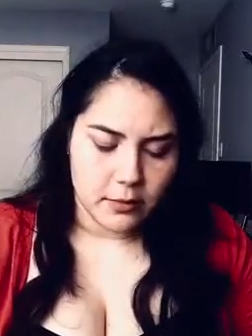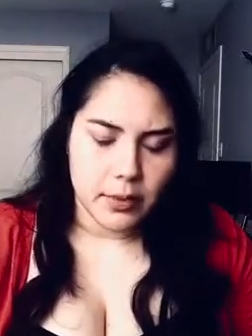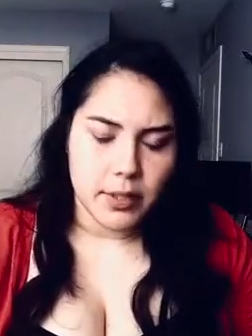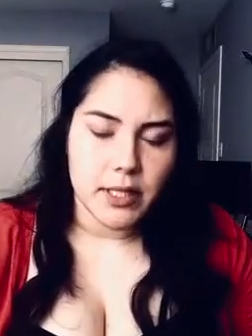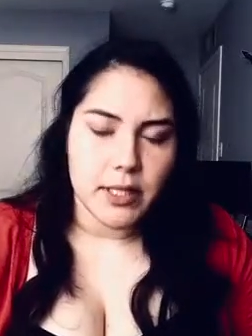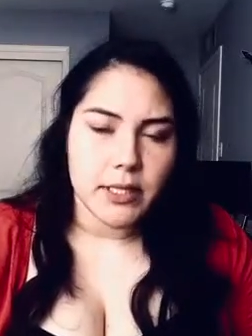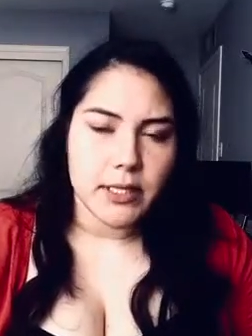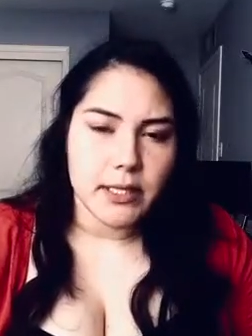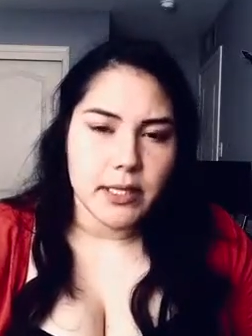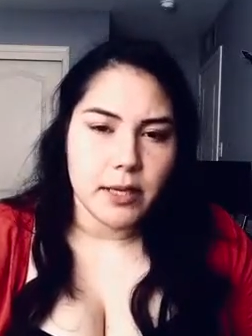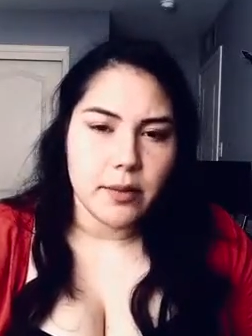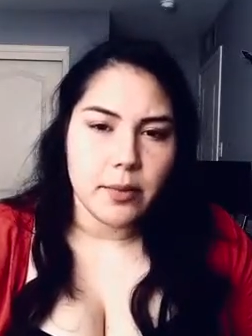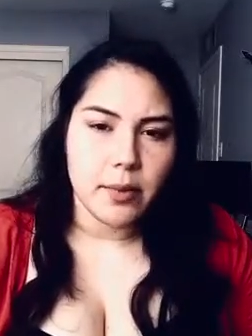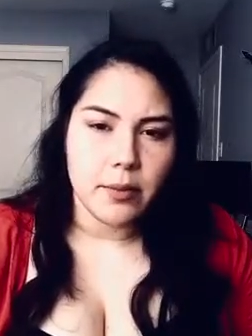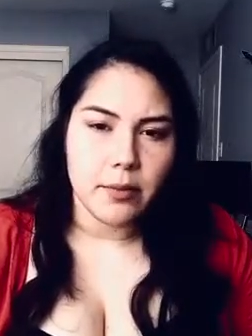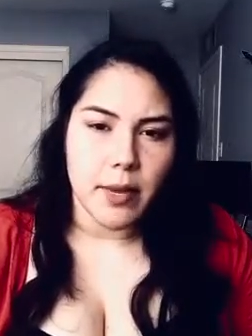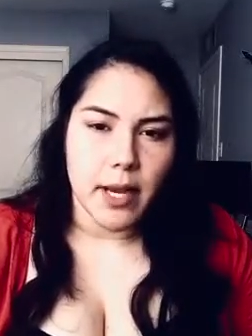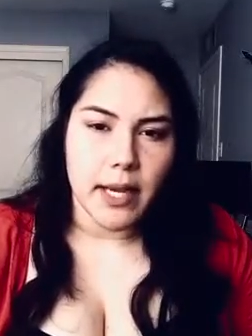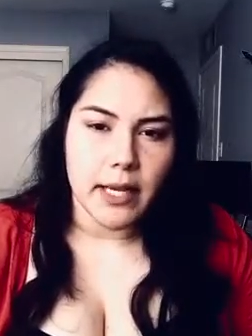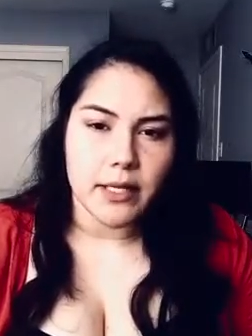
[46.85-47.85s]
Please keep
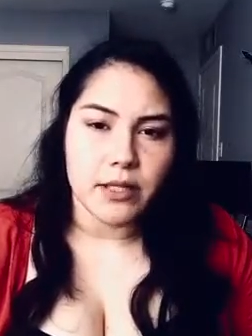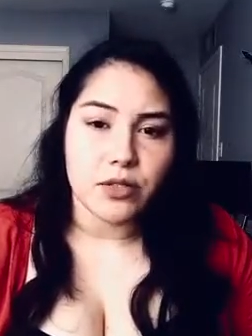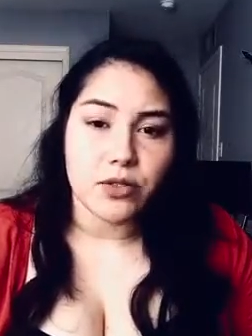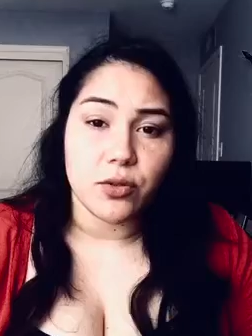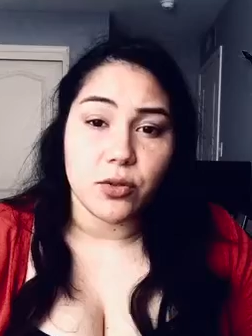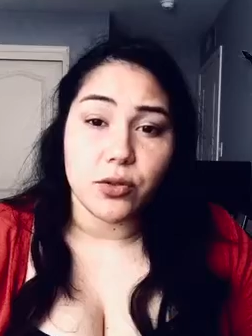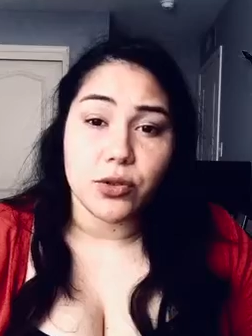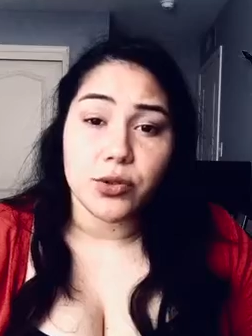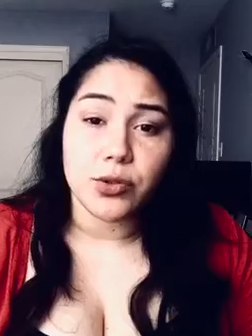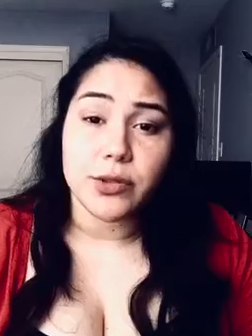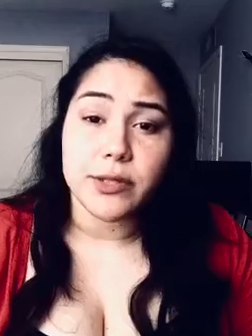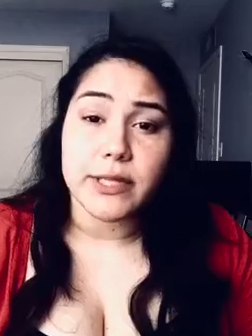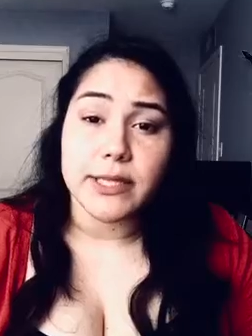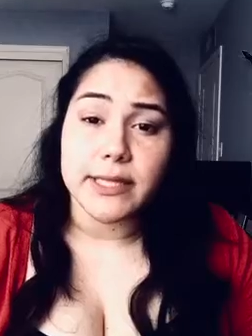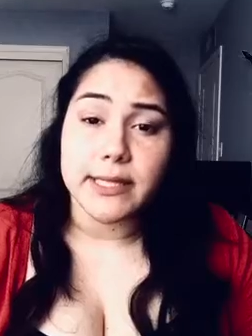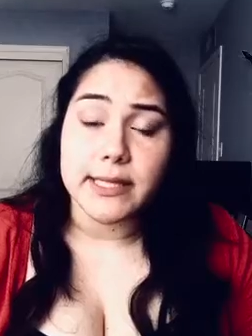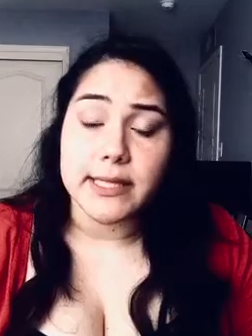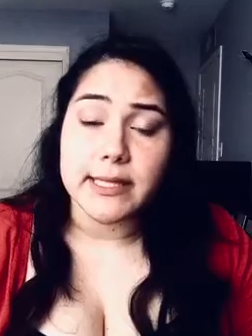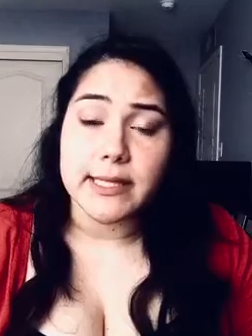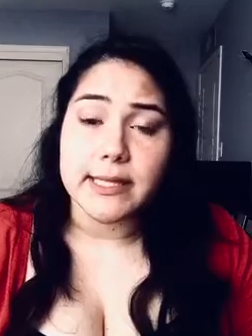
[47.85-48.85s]
in mind social
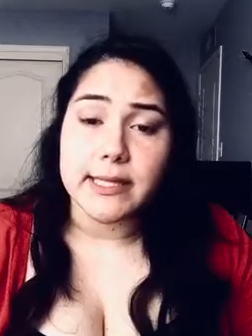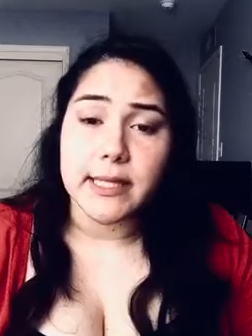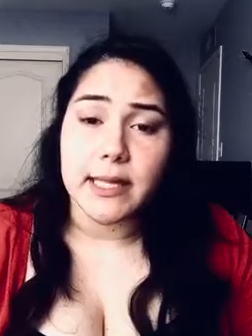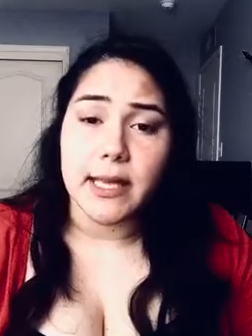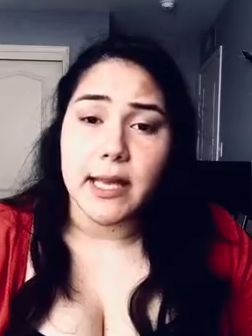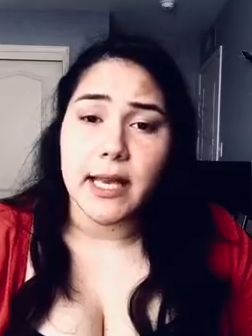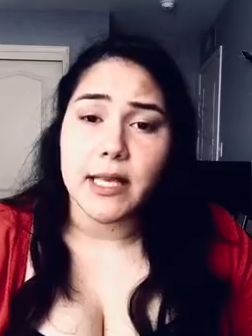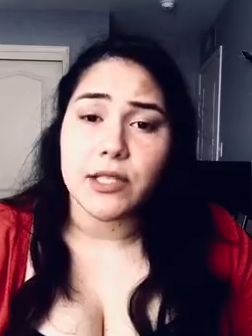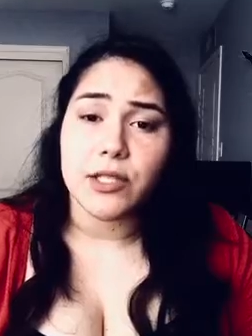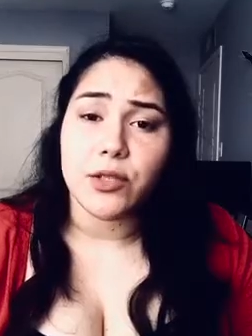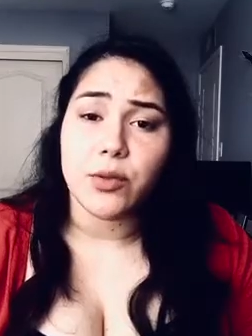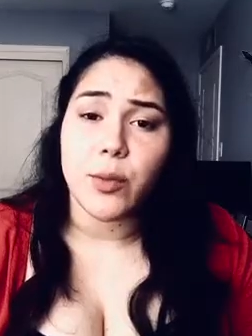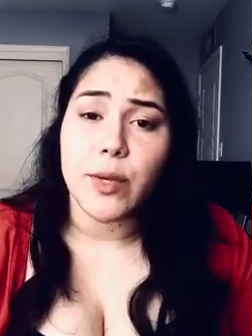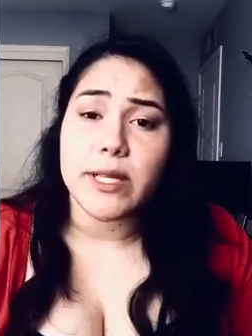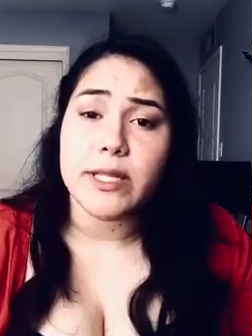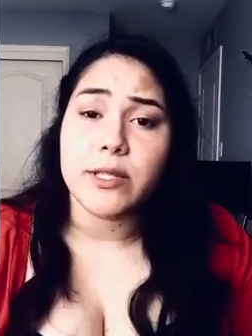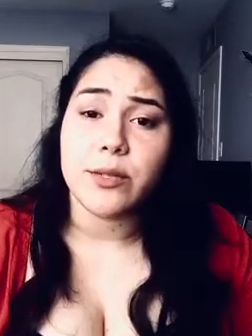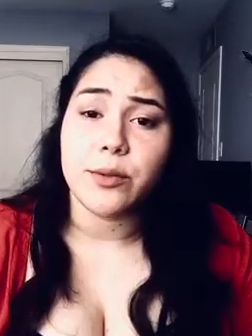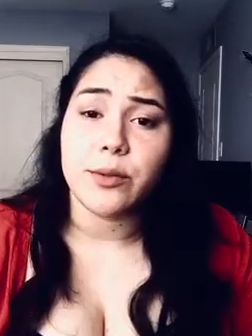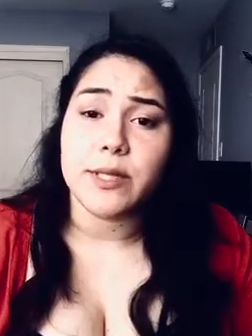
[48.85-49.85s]
distancing as you
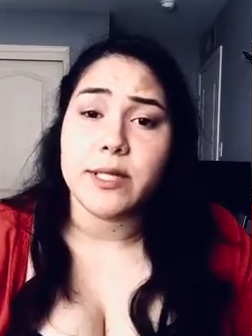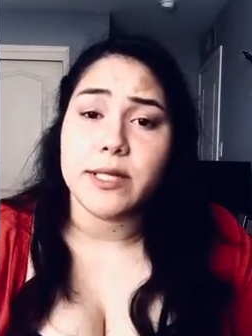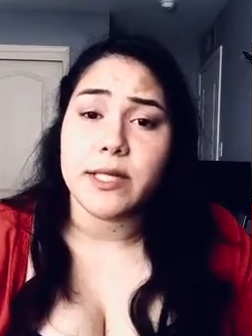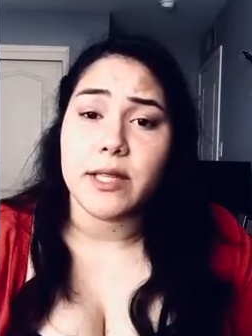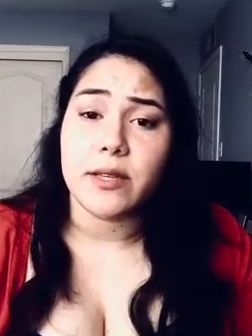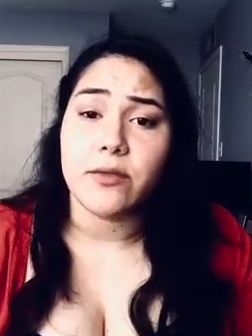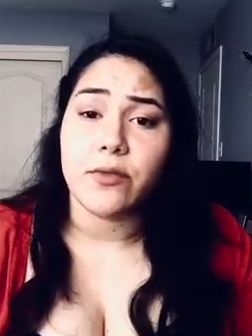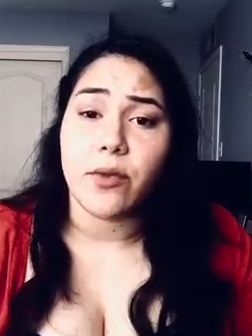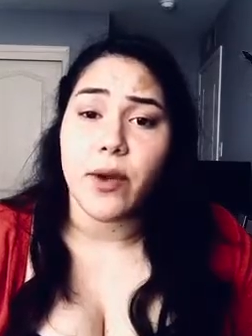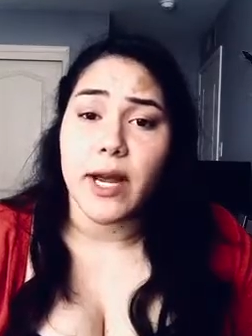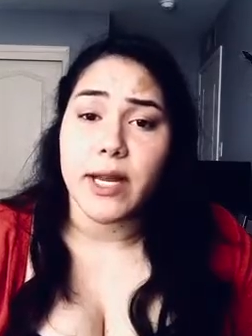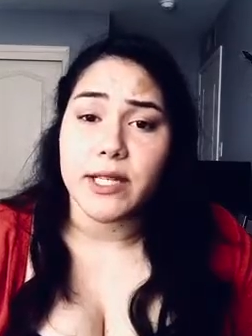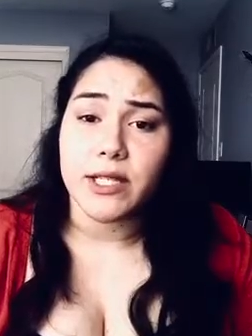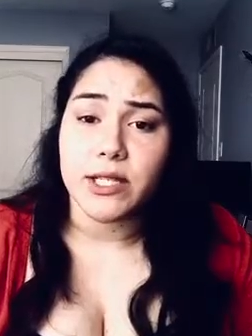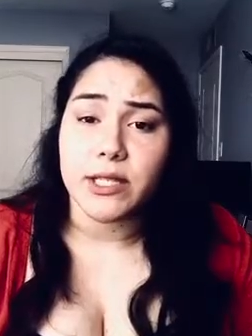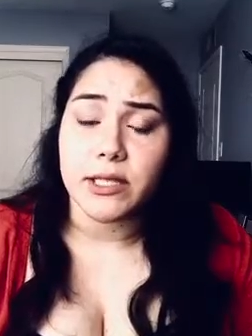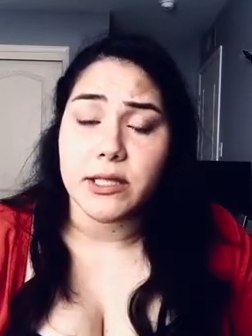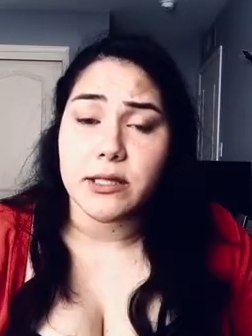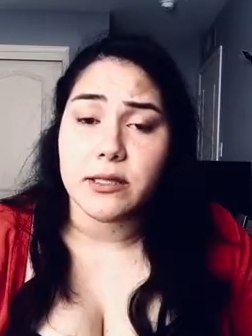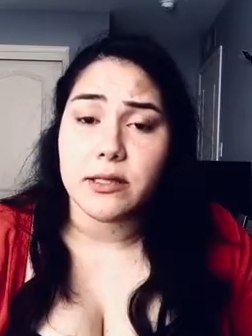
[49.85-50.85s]
wait to receive
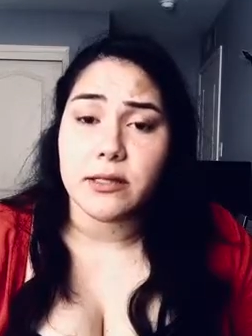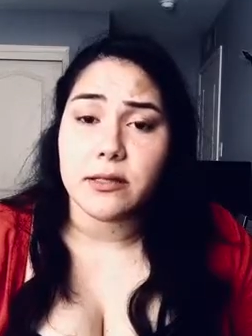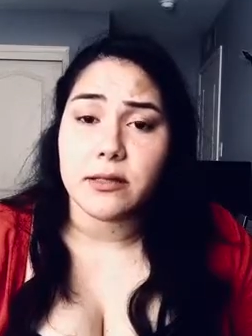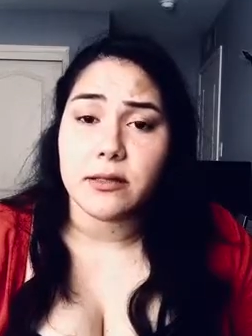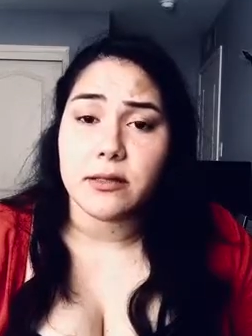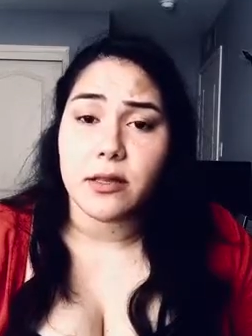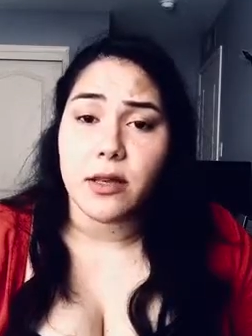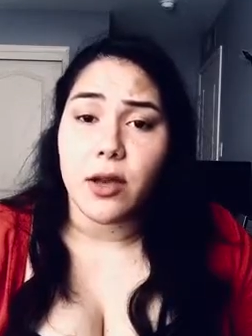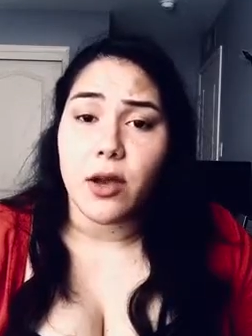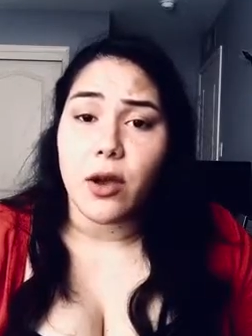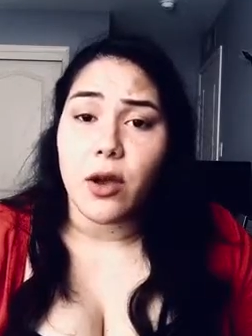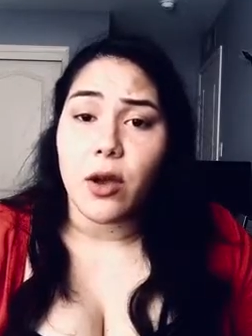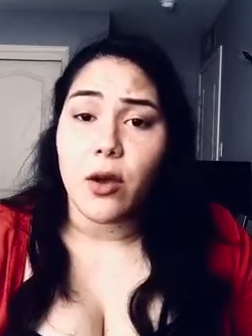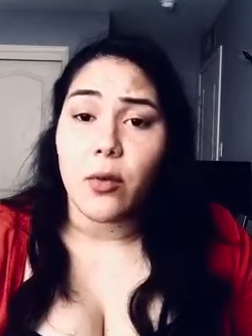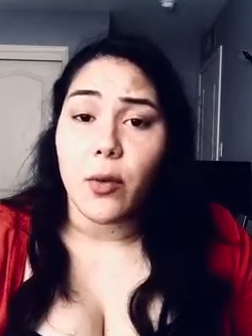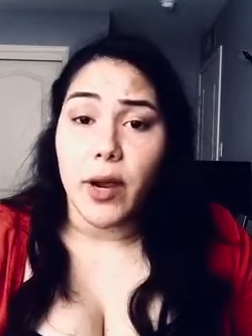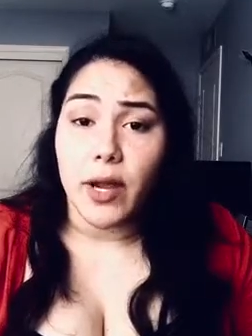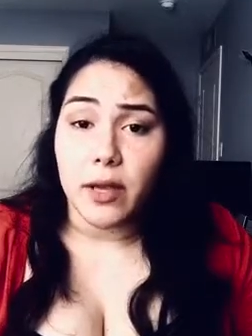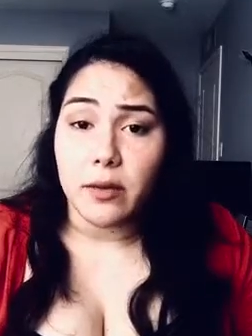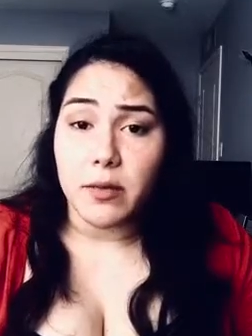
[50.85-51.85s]
rations.
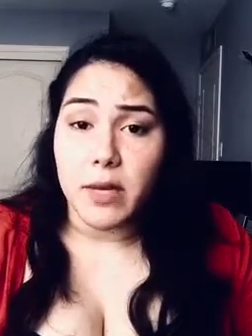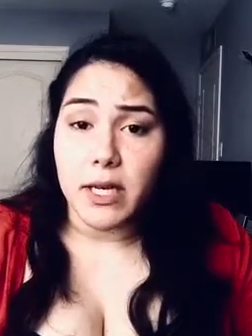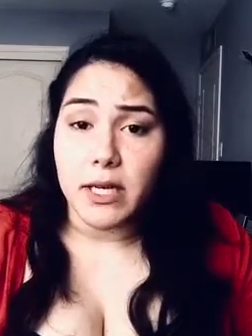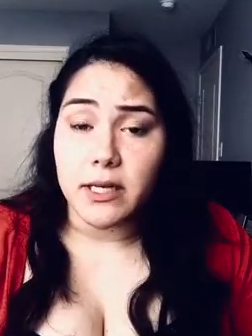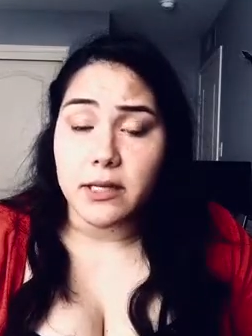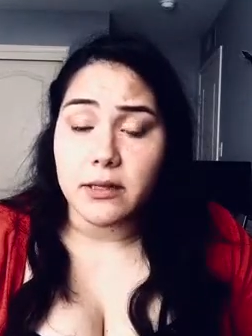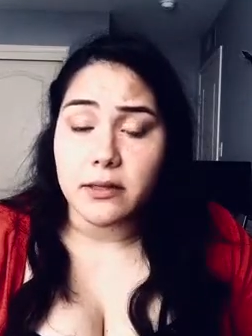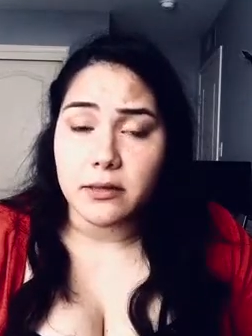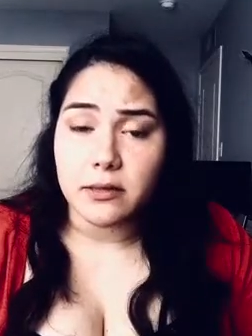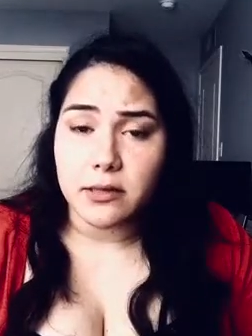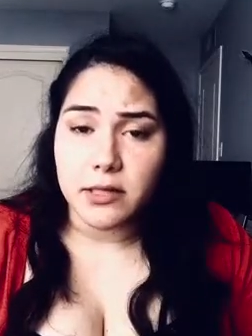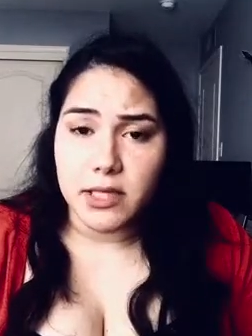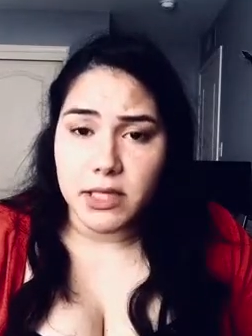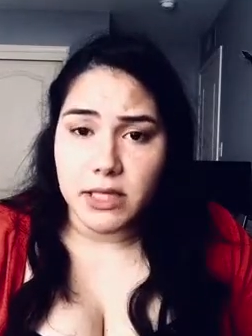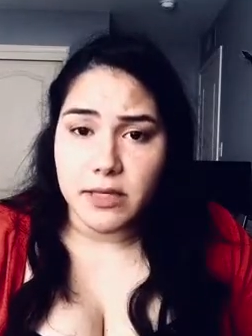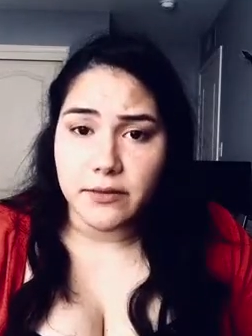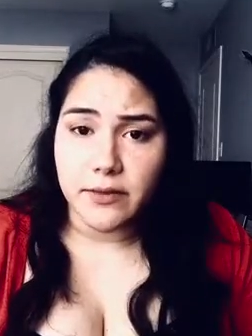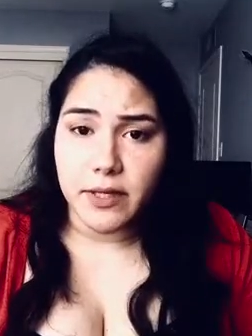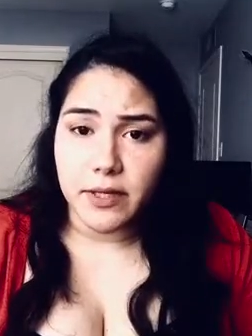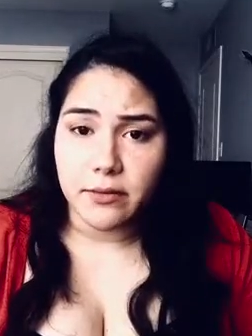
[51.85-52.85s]
Recommended
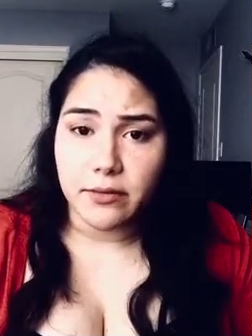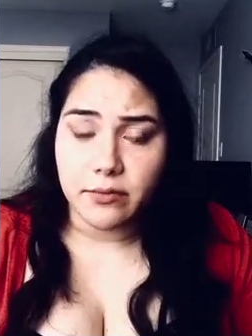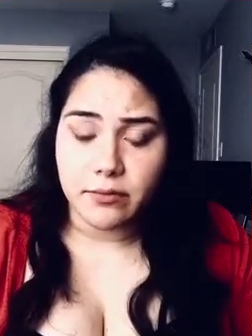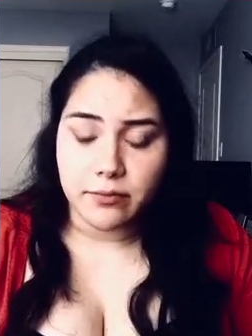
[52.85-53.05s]
6 feet.